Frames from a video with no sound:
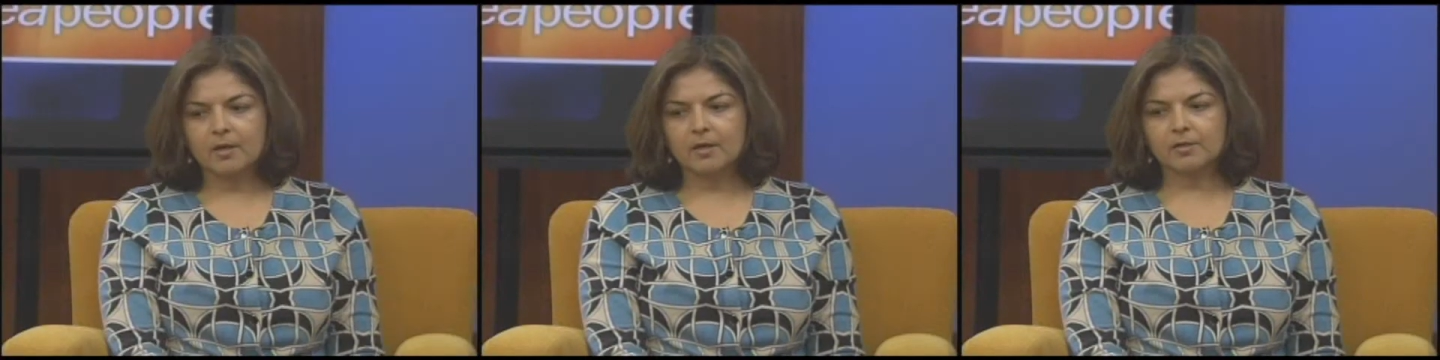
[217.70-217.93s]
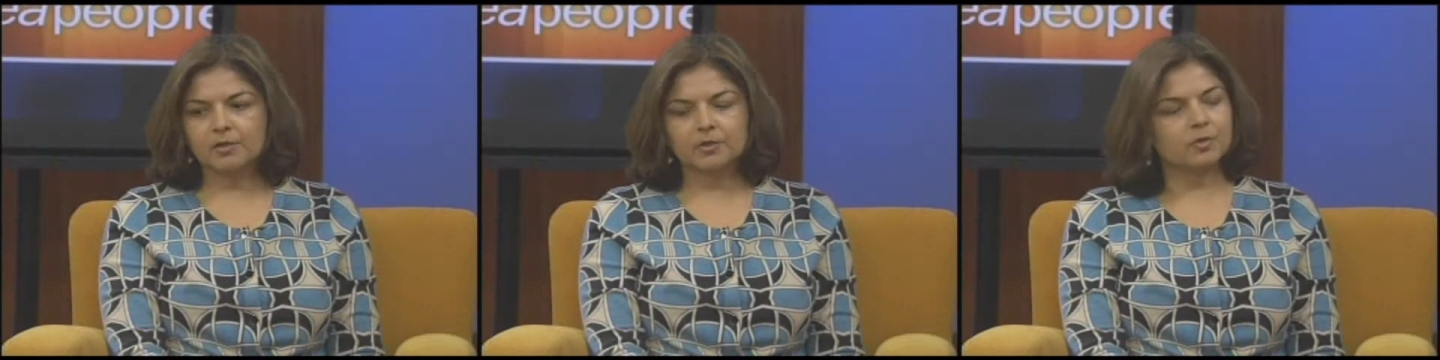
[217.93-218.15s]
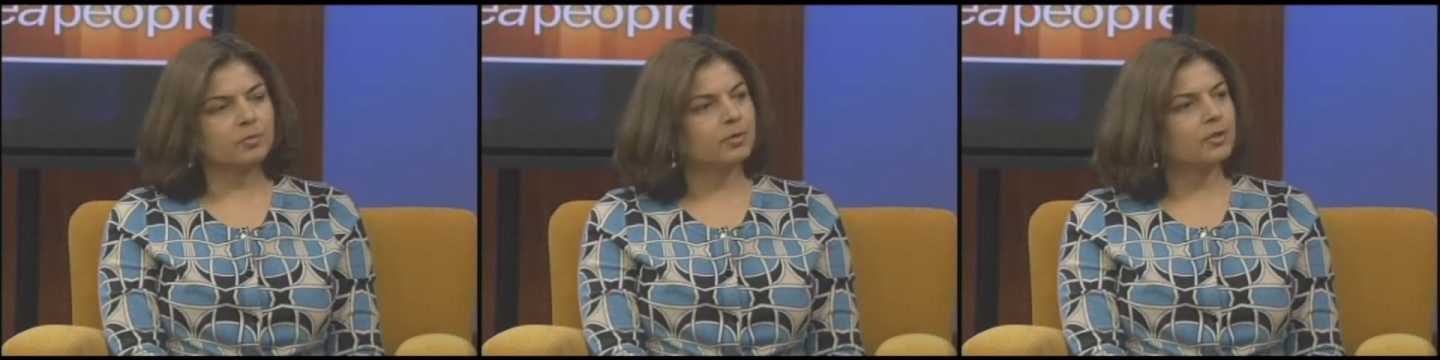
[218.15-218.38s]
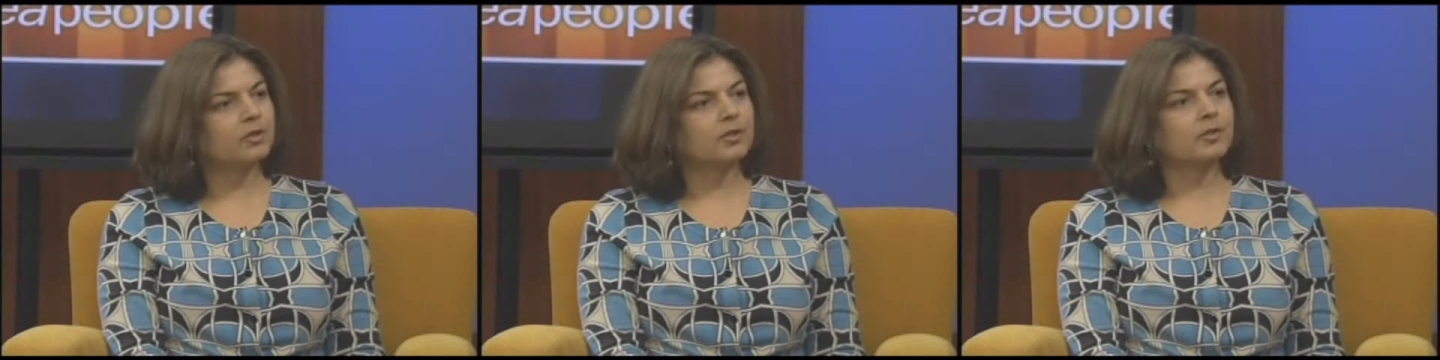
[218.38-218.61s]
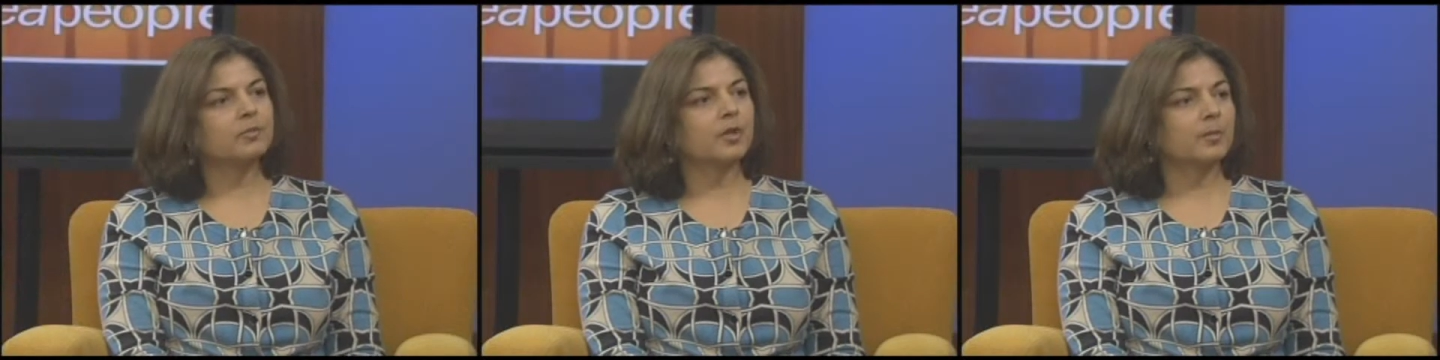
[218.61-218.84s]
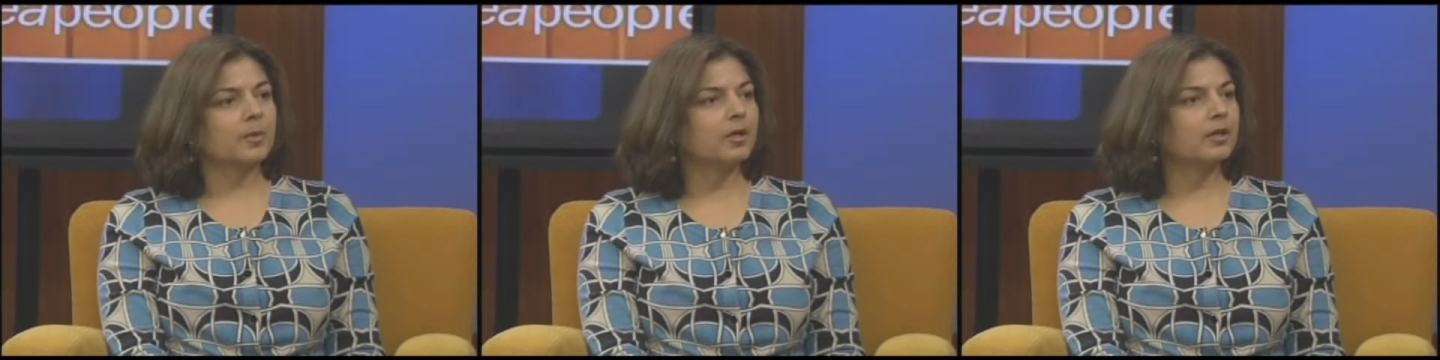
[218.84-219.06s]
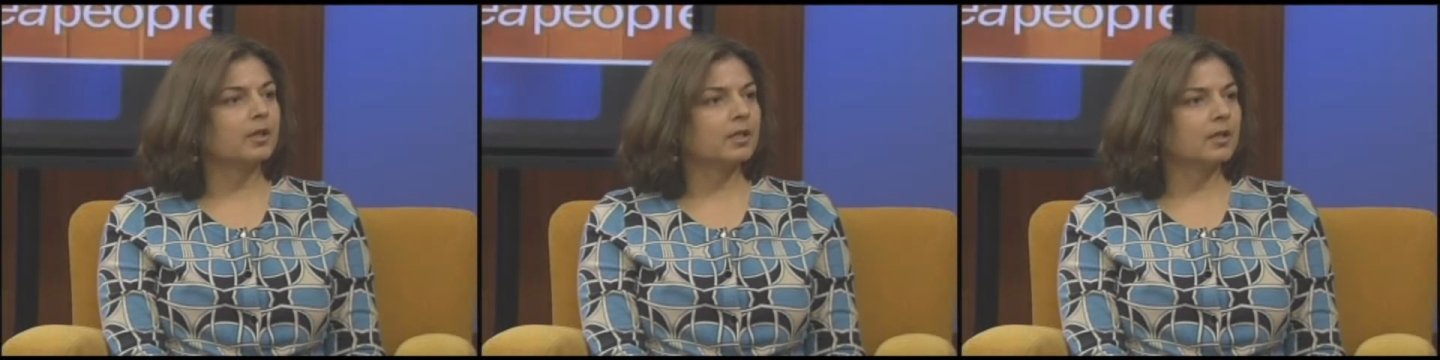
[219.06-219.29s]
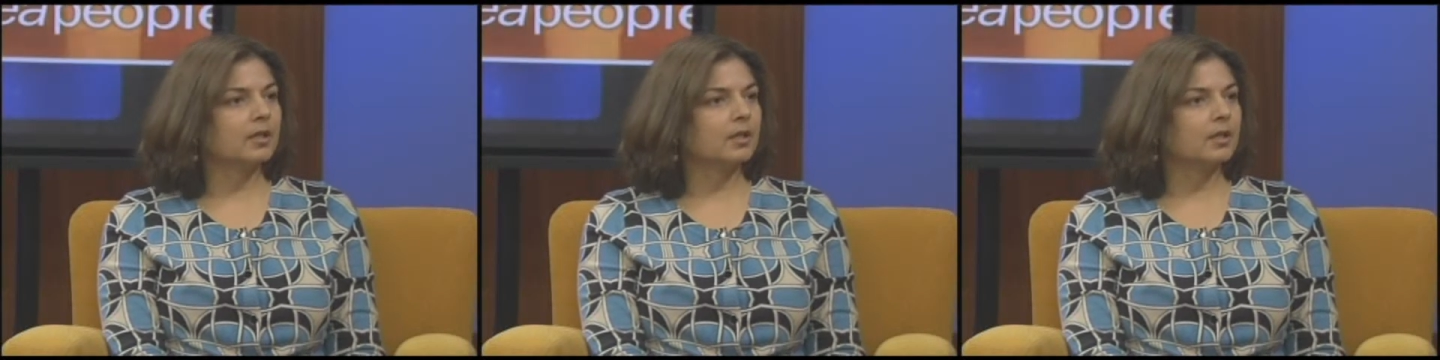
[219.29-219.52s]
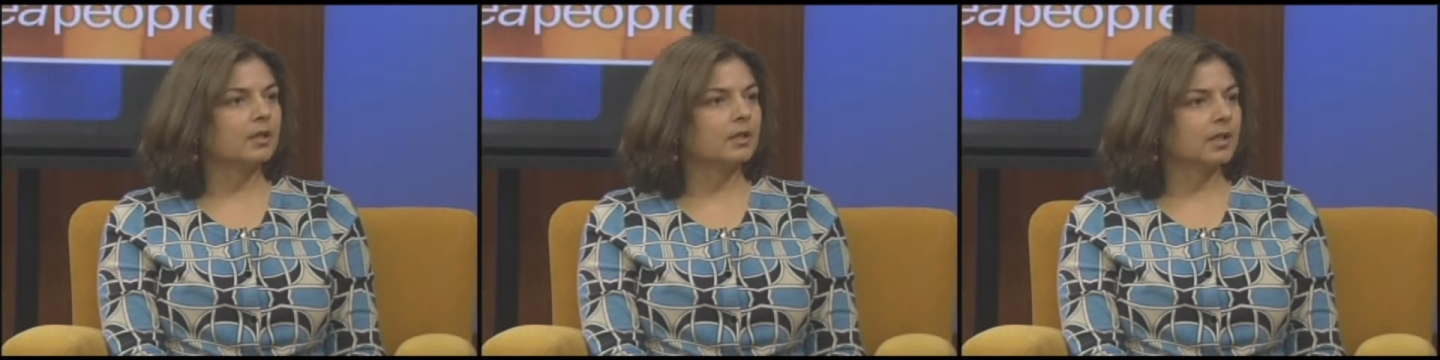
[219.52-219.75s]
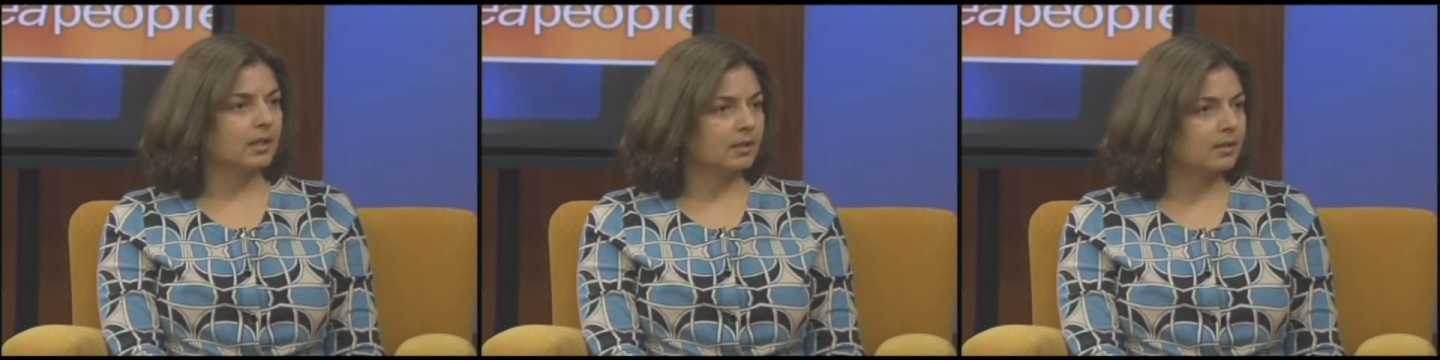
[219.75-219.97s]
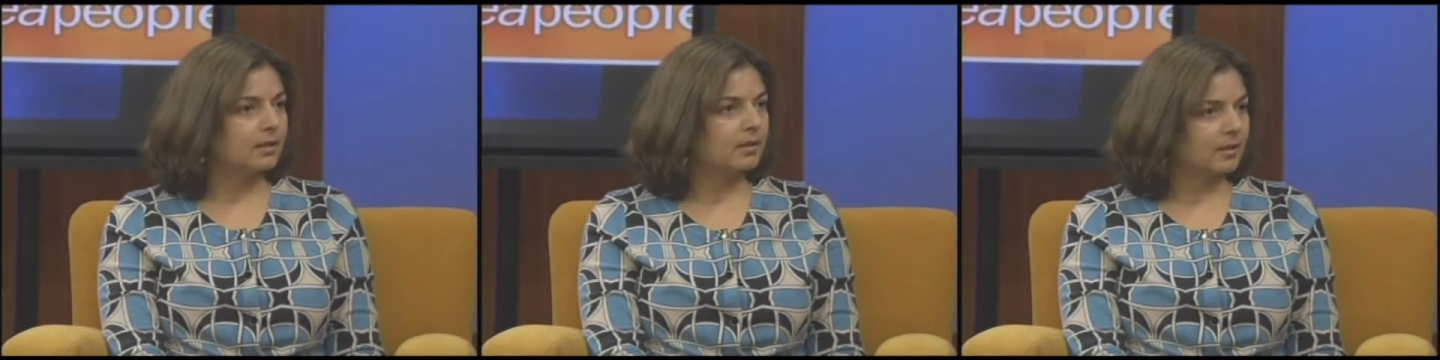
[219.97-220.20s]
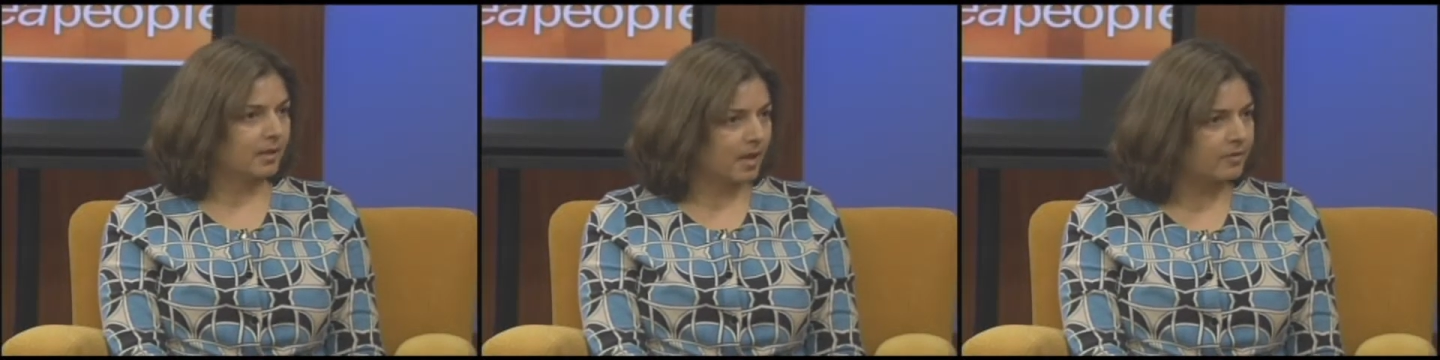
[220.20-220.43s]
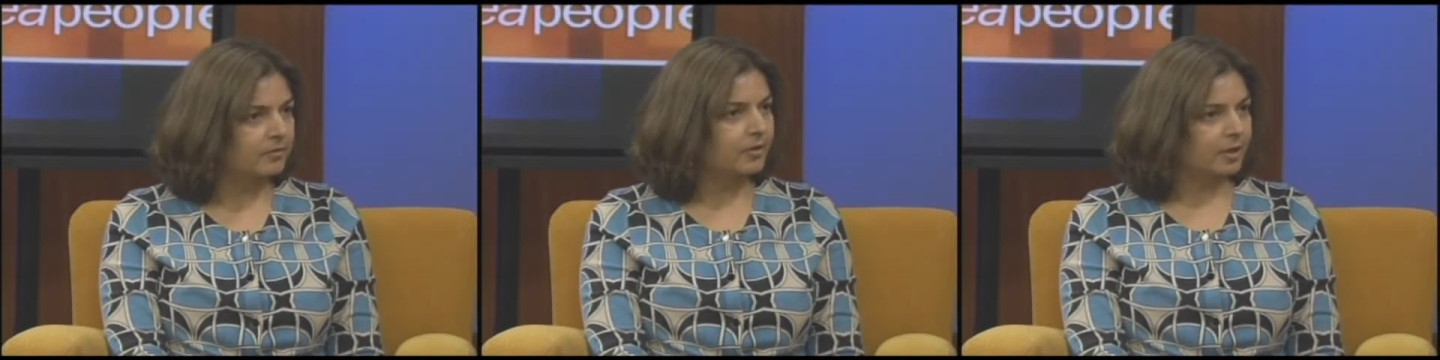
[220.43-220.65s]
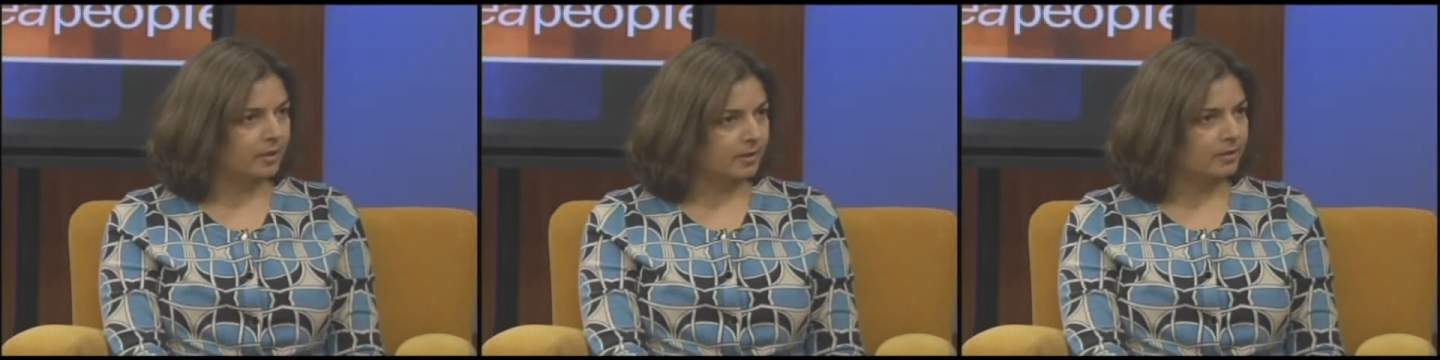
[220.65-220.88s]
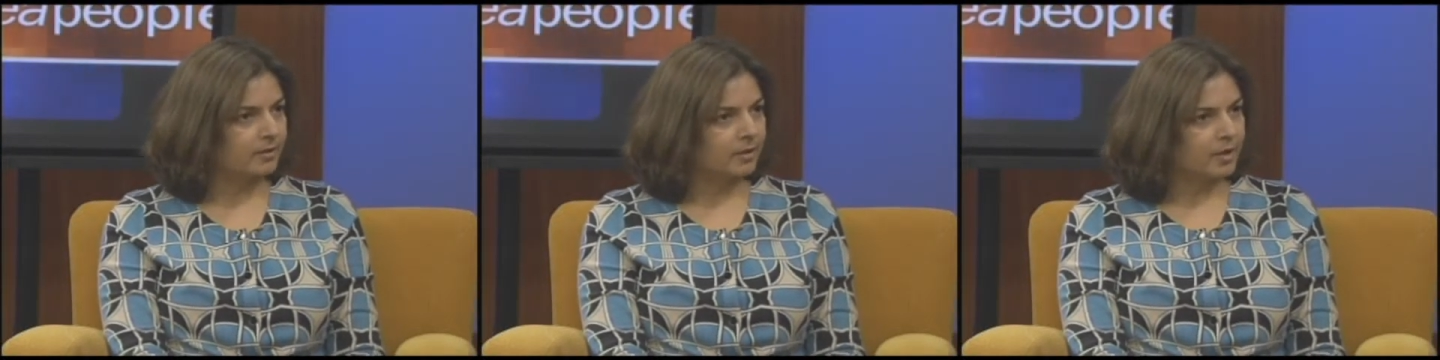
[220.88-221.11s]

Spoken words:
our distribution is primarily in India and Africa.